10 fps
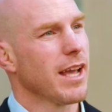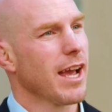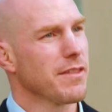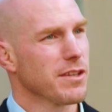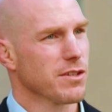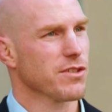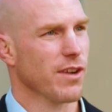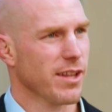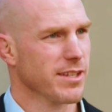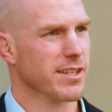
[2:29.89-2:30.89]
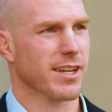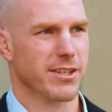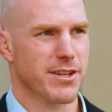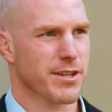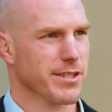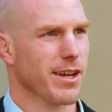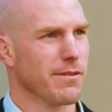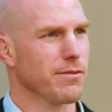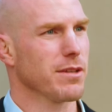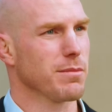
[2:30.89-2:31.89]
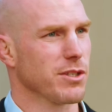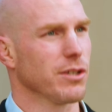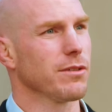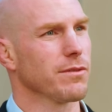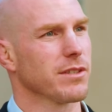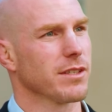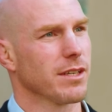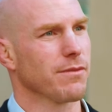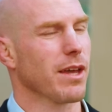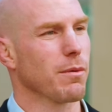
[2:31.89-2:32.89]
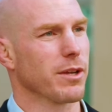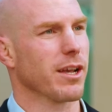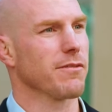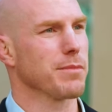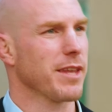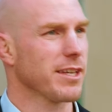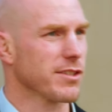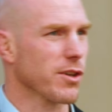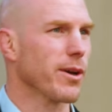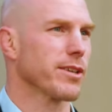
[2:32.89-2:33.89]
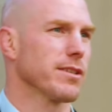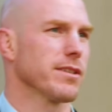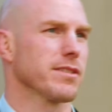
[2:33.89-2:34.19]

and then Australians can actually decide for themselves if they want a government that is going to